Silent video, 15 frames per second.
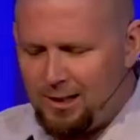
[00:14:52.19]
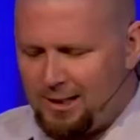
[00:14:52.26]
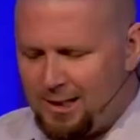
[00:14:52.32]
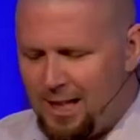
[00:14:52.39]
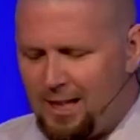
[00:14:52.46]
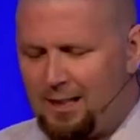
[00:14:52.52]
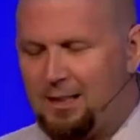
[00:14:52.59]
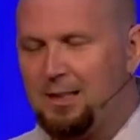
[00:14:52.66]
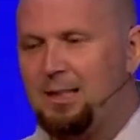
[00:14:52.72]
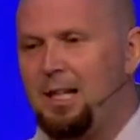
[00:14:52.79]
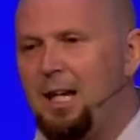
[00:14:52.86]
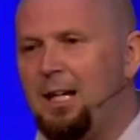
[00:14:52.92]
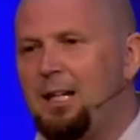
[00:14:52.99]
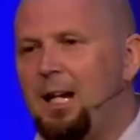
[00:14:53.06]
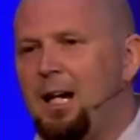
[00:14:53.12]
he said? He
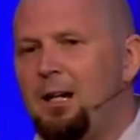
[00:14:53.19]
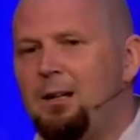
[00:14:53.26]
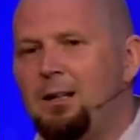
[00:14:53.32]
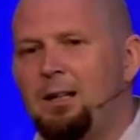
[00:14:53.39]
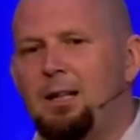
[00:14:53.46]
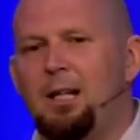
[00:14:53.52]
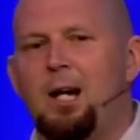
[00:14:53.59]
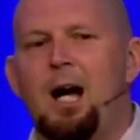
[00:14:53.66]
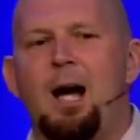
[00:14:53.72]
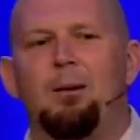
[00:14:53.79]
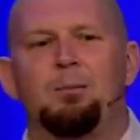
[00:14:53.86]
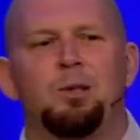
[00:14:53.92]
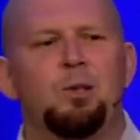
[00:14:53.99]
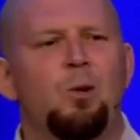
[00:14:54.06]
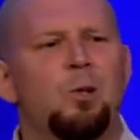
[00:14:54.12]
said, uh,
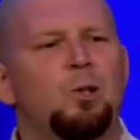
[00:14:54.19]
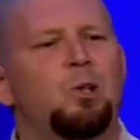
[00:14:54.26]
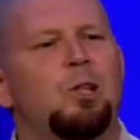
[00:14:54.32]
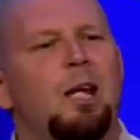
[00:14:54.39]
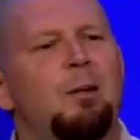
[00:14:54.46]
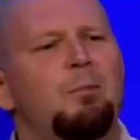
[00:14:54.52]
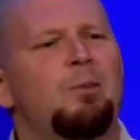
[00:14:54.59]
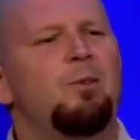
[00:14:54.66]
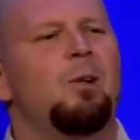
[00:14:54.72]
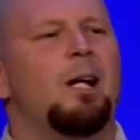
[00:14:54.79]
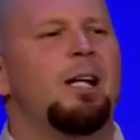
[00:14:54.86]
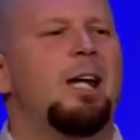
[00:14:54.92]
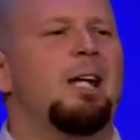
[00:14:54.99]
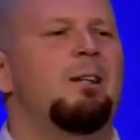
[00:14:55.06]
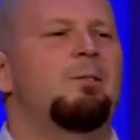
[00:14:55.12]
I'm so ashamed of you, I
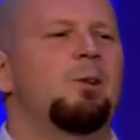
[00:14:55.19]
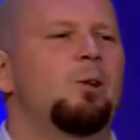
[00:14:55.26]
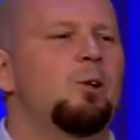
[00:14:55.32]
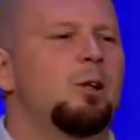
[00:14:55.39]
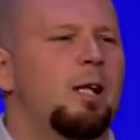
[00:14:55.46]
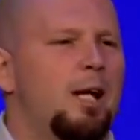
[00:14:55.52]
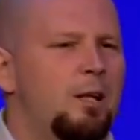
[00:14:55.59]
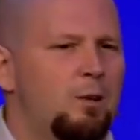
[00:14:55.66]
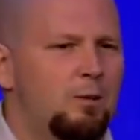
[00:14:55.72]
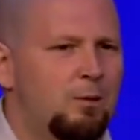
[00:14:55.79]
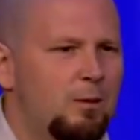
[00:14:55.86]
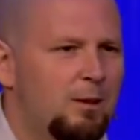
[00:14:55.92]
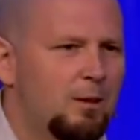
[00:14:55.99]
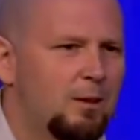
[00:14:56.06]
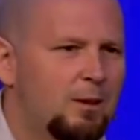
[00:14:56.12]
can't even look at you.
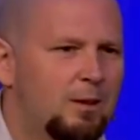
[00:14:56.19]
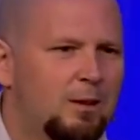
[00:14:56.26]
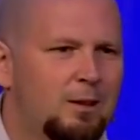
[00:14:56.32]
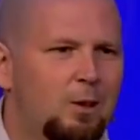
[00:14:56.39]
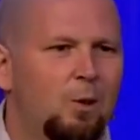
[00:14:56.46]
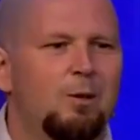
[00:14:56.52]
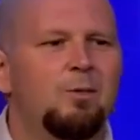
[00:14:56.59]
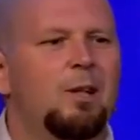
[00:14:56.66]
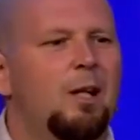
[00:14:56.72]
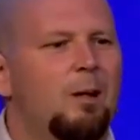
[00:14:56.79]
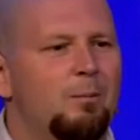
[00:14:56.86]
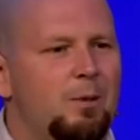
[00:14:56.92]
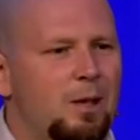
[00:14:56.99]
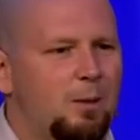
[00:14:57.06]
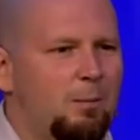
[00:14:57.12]
Don't even
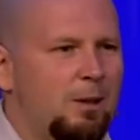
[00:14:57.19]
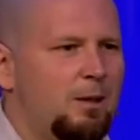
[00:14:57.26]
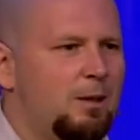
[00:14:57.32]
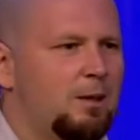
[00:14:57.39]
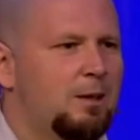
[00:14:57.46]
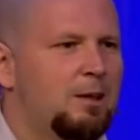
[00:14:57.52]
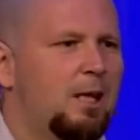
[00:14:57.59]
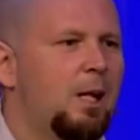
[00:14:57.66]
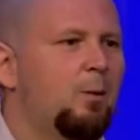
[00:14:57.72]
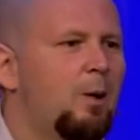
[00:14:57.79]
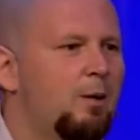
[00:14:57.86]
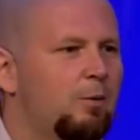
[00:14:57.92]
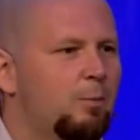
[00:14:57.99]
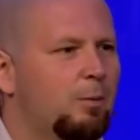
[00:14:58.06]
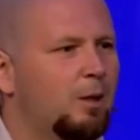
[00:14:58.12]
come near me. Stay
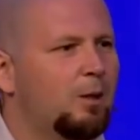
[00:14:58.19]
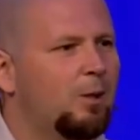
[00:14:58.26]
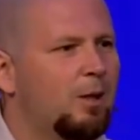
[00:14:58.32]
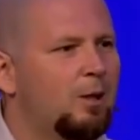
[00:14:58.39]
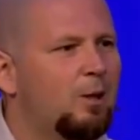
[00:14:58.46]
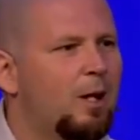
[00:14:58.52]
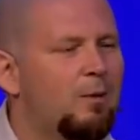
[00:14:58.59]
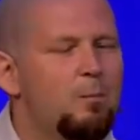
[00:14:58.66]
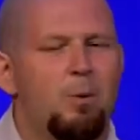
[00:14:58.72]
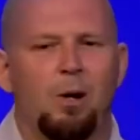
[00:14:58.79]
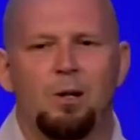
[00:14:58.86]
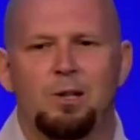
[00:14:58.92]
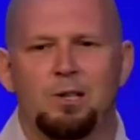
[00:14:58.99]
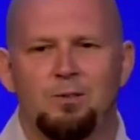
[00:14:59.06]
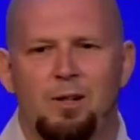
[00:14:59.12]
away from me. You're not, you're not even
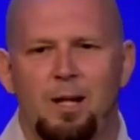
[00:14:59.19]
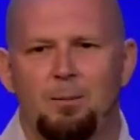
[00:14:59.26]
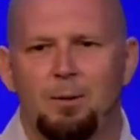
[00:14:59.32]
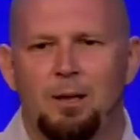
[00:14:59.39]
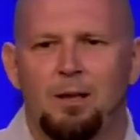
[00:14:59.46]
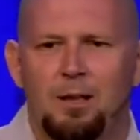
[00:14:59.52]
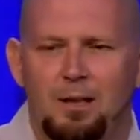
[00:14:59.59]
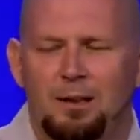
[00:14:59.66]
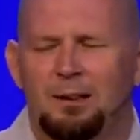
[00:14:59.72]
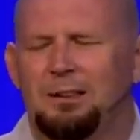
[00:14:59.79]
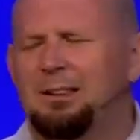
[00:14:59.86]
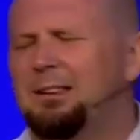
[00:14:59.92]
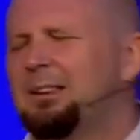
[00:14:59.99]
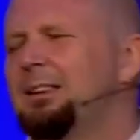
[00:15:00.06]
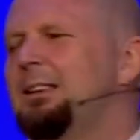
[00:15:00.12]
part of this family.
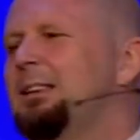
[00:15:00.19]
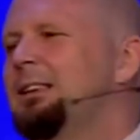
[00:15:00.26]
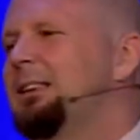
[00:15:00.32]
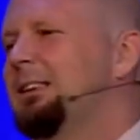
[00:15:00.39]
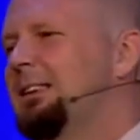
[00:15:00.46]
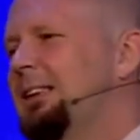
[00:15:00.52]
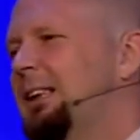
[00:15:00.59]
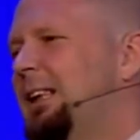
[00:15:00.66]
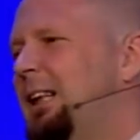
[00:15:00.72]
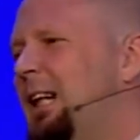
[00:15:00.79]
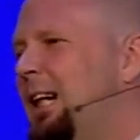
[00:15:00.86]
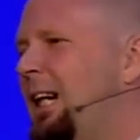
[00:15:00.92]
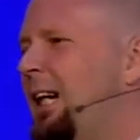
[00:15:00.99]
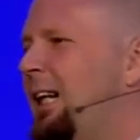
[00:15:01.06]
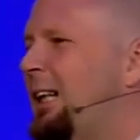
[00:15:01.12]

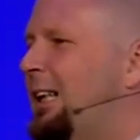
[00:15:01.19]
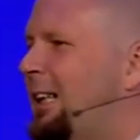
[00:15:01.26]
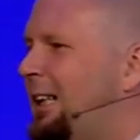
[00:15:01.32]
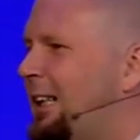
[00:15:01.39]
Ah, uh,